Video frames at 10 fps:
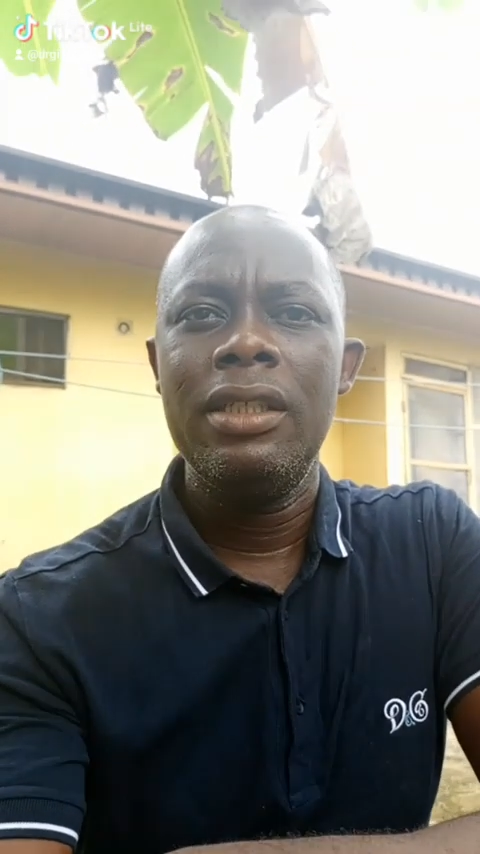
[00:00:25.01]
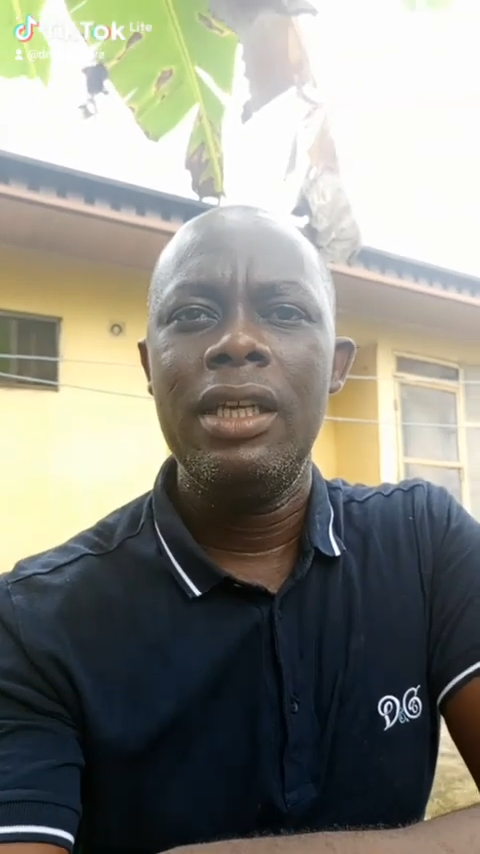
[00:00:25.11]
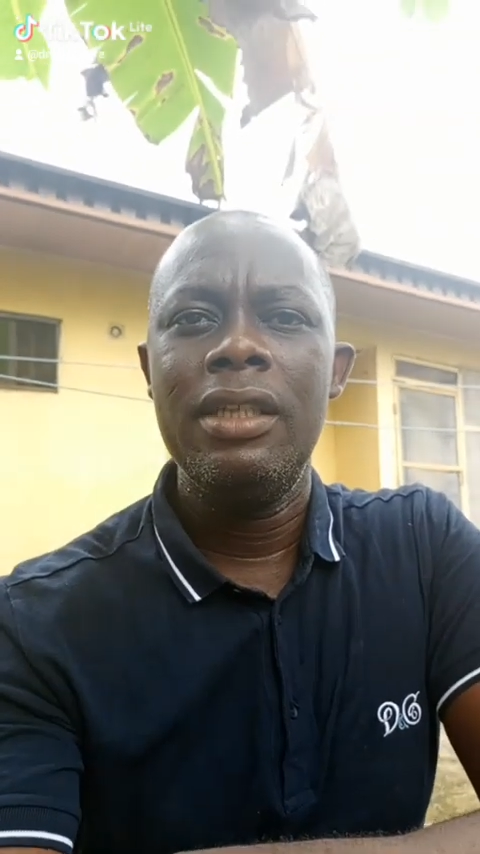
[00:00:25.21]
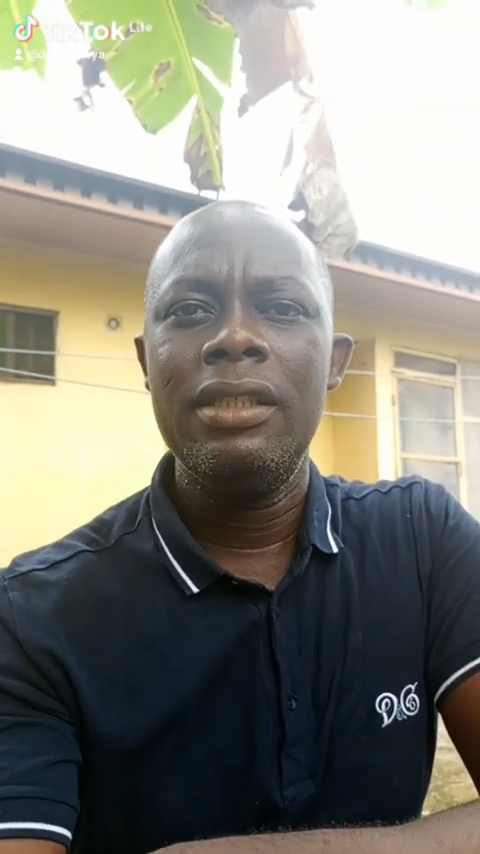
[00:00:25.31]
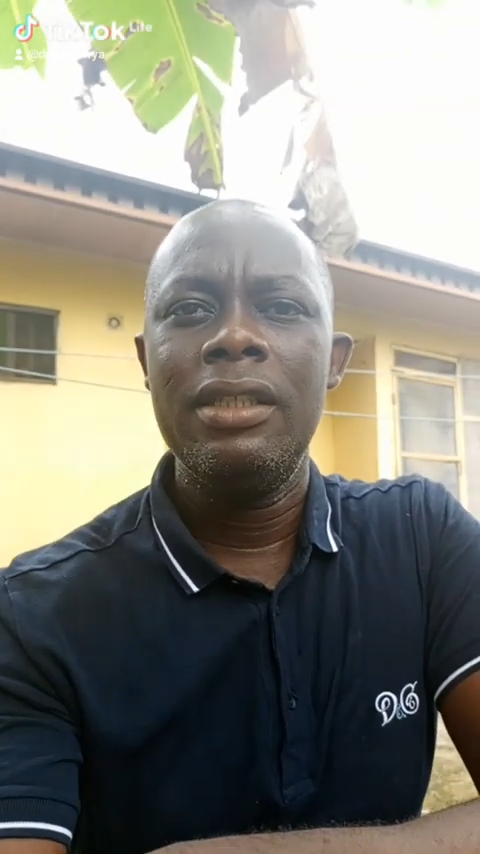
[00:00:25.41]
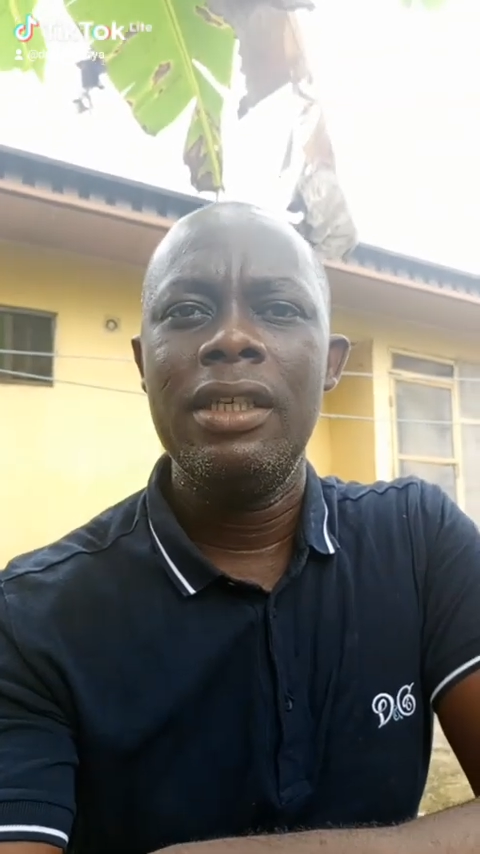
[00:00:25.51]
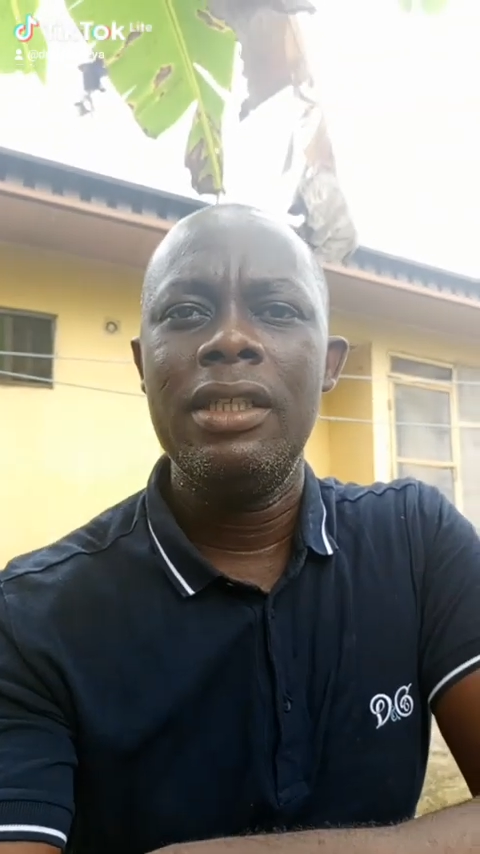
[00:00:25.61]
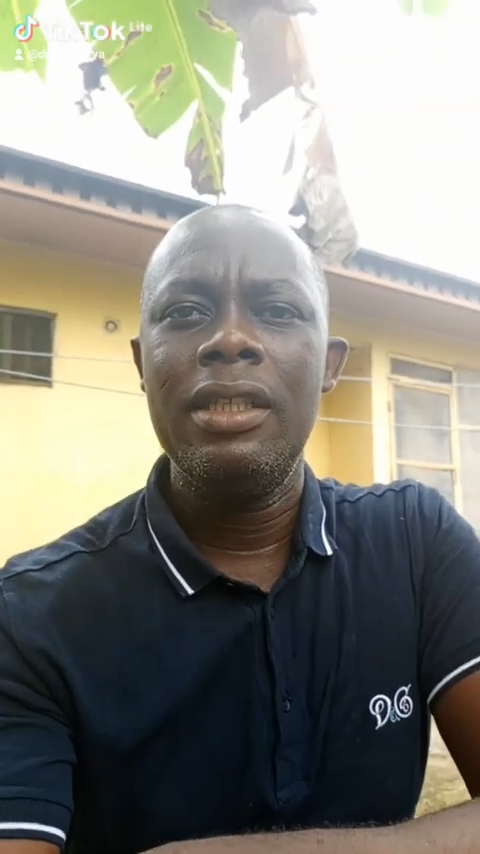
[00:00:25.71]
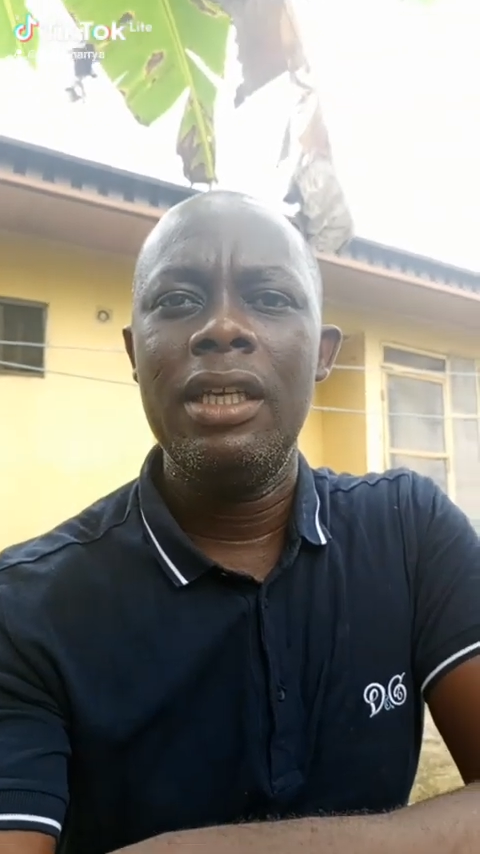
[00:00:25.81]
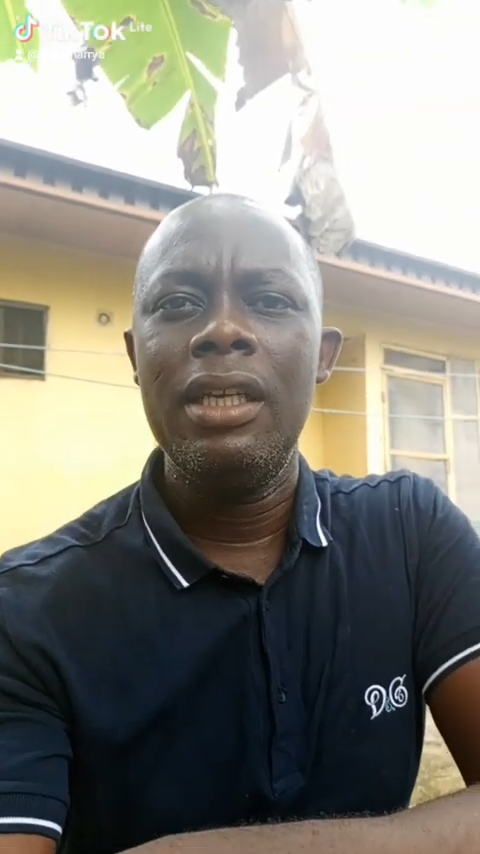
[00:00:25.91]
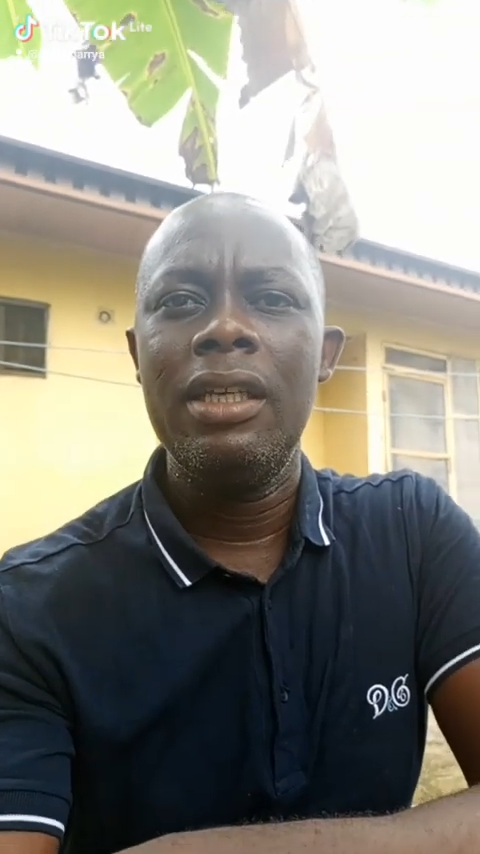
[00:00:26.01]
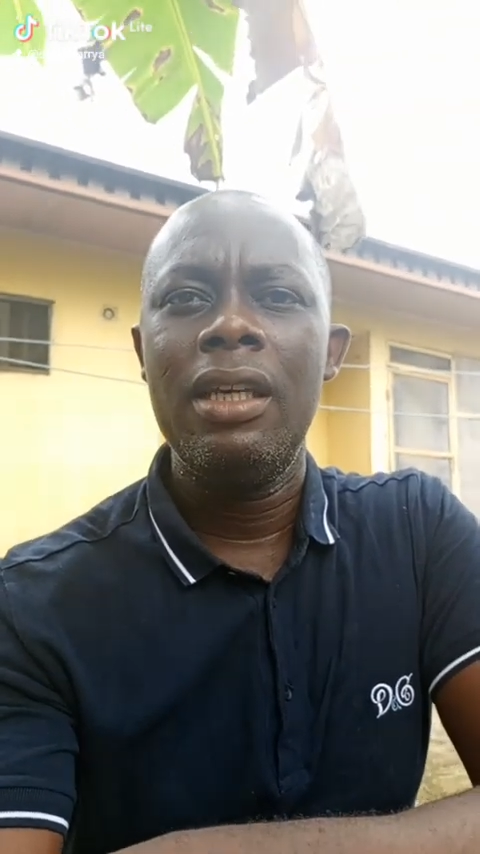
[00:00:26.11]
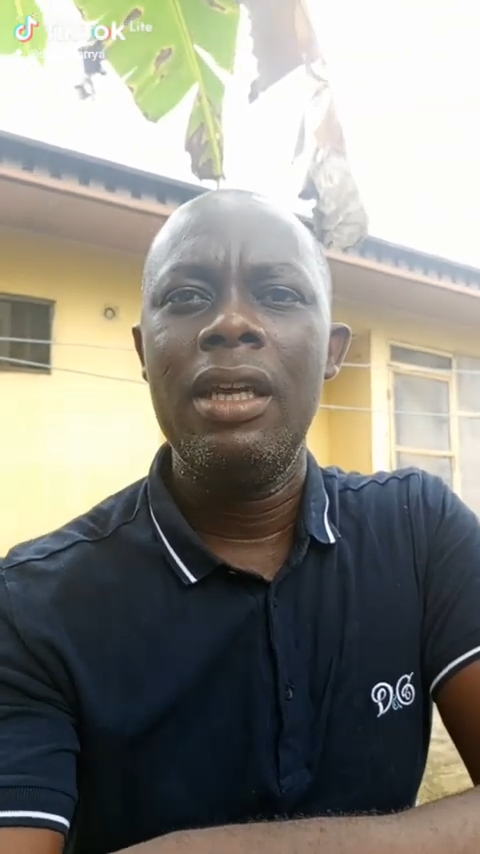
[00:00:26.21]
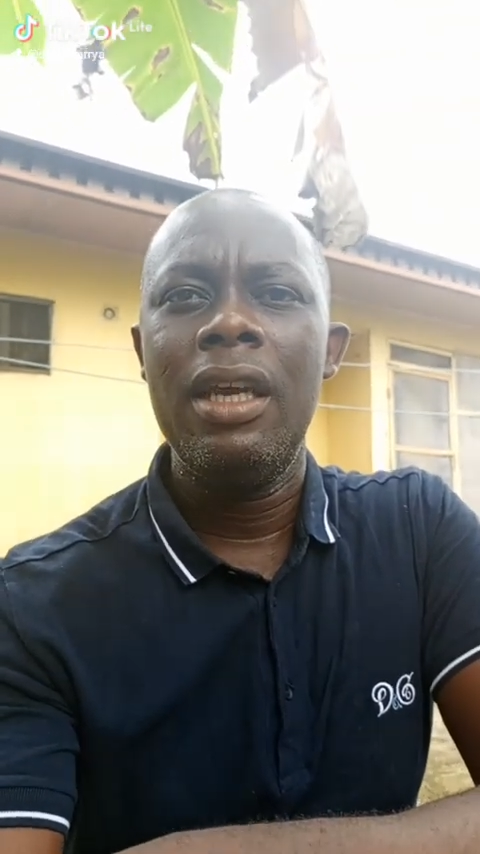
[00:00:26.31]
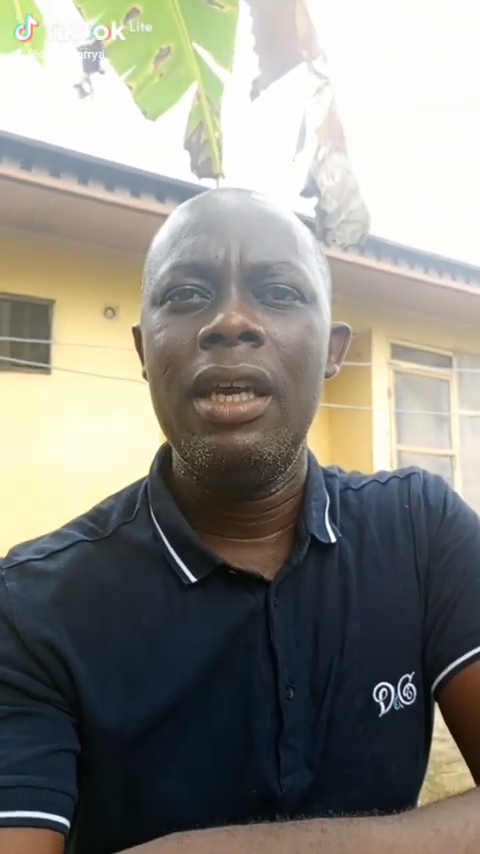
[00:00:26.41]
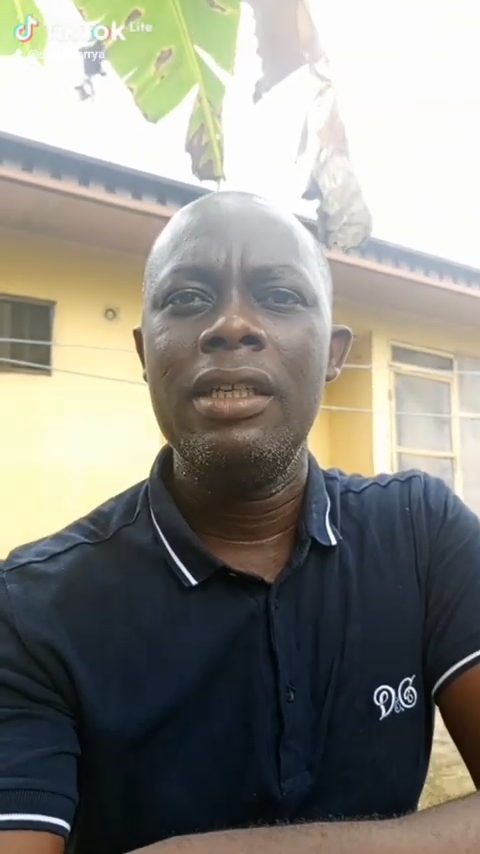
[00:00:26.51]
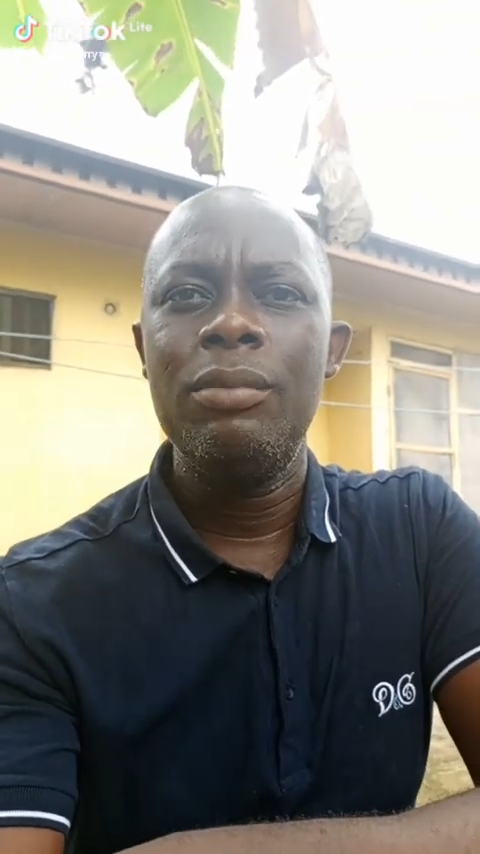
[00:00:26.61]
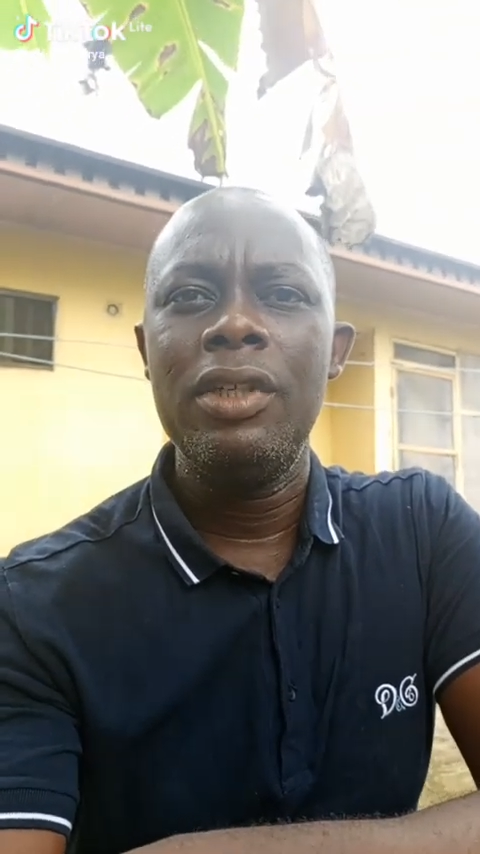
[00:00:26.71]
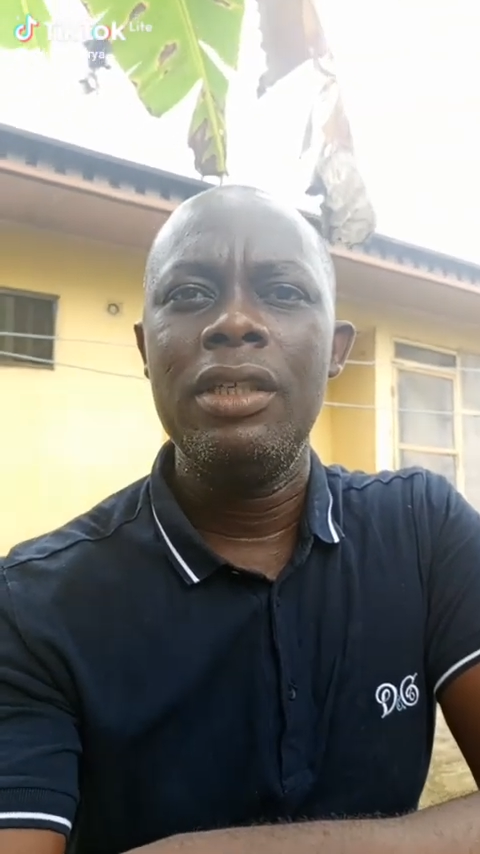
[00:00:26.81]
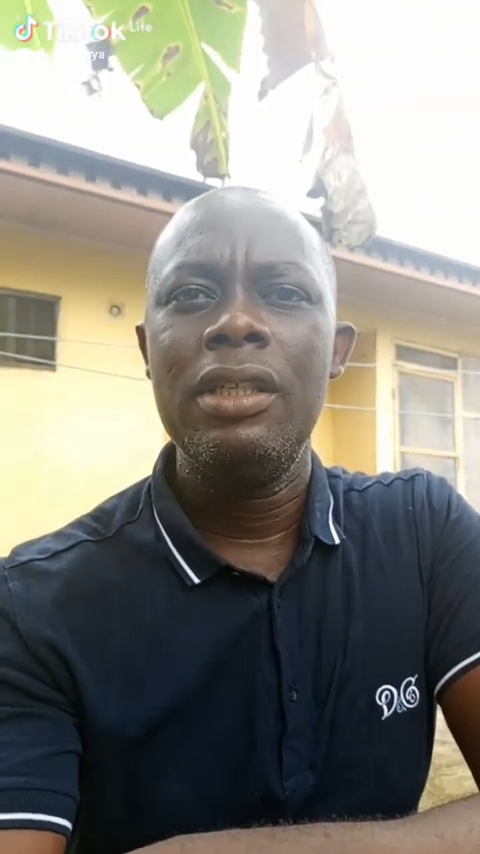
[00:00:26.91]
in that they
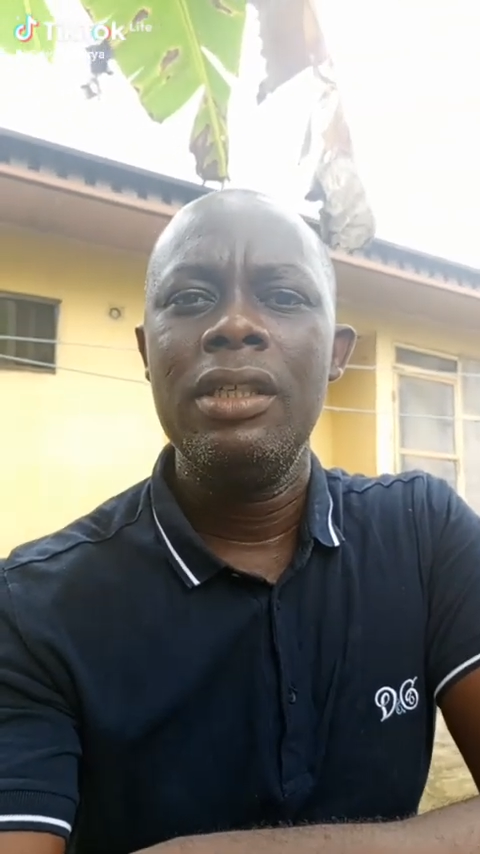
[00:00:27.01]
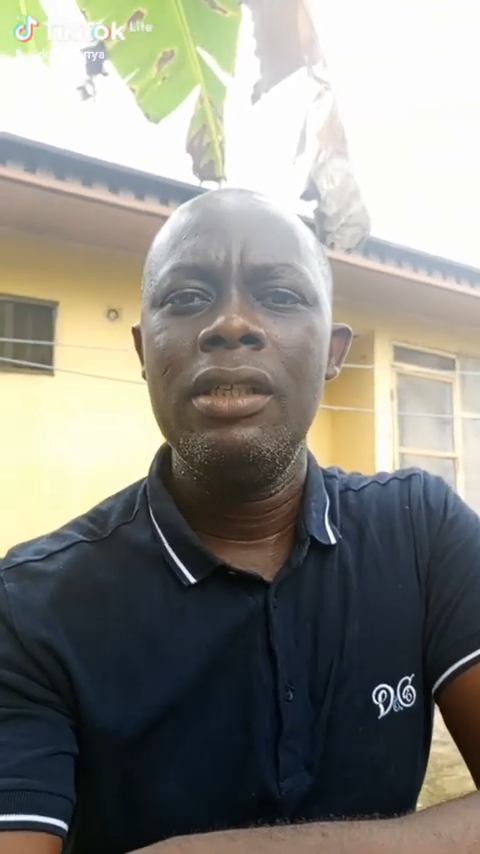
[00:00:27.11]
exhibit